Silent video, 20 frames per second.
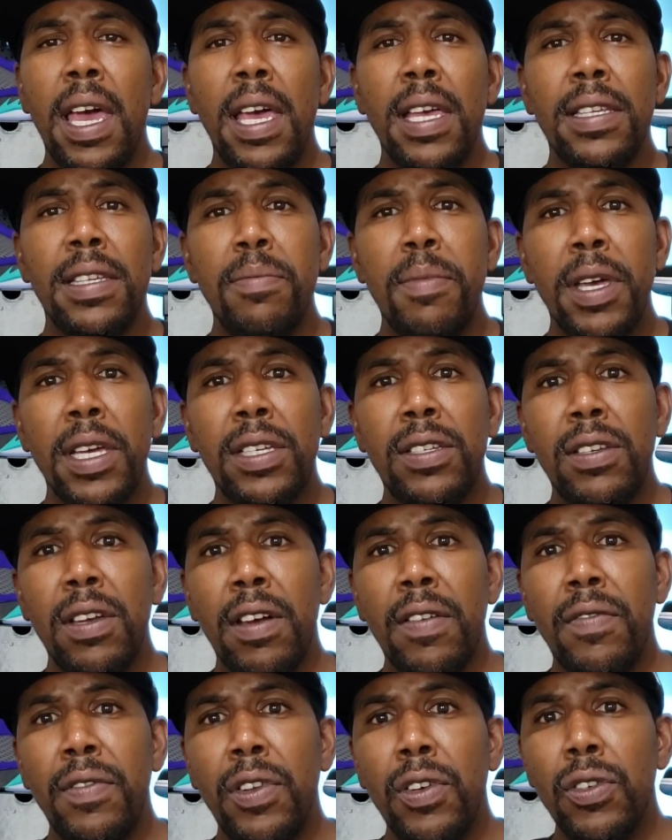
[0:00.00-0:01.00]
It's a
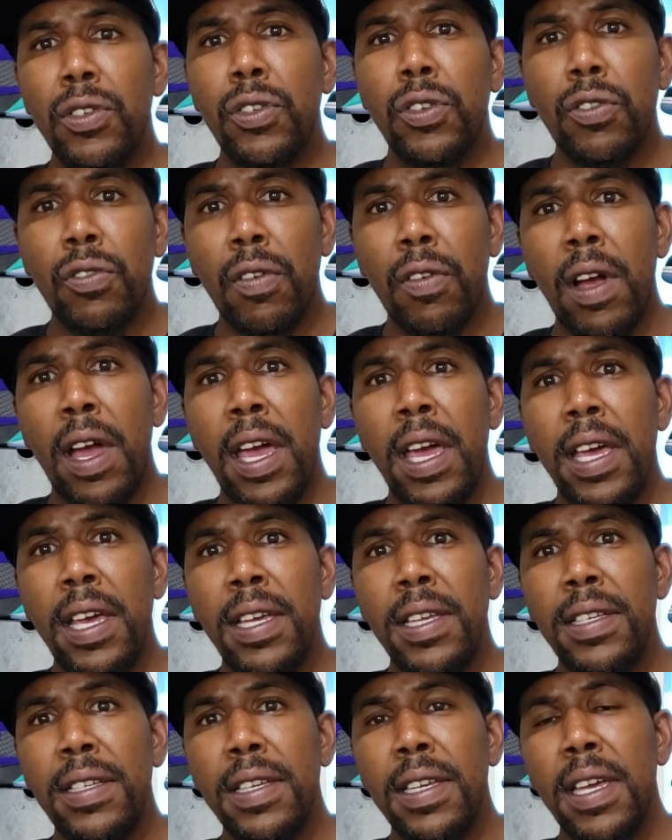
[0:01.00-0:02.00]
mixture of neutral
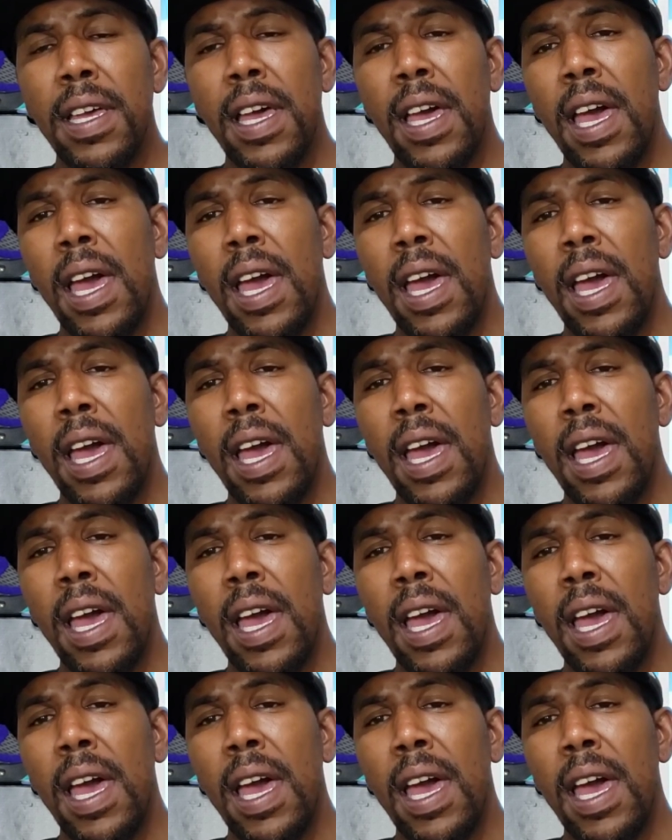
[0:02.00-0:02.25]
grays